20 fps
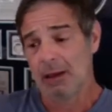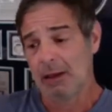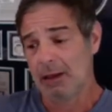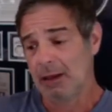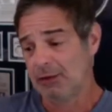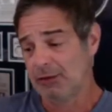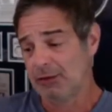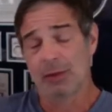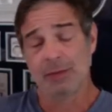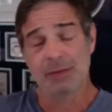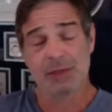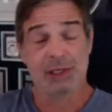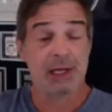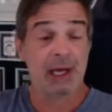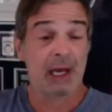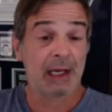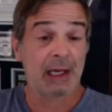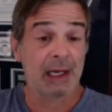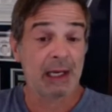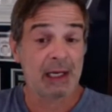in terms of
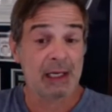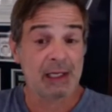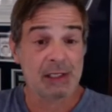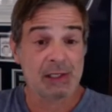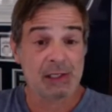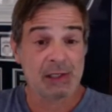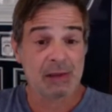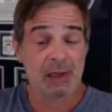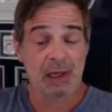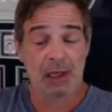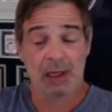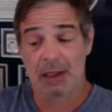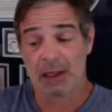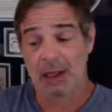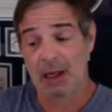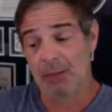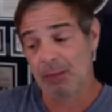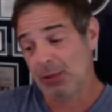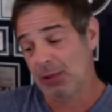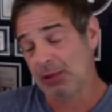decades
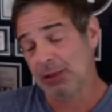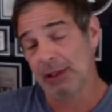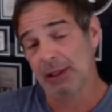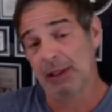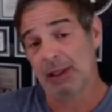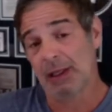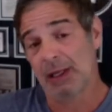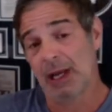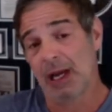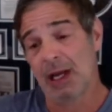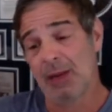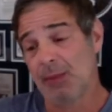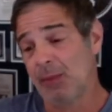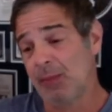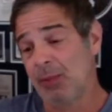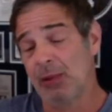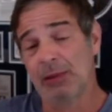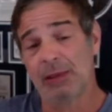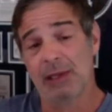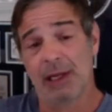and building an economy
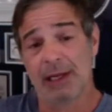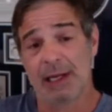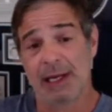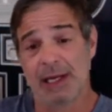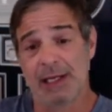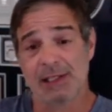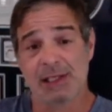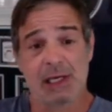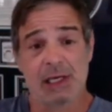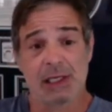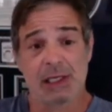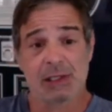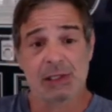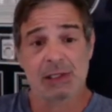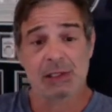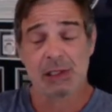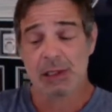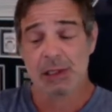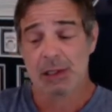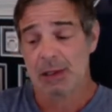built on
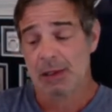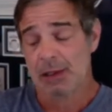assets.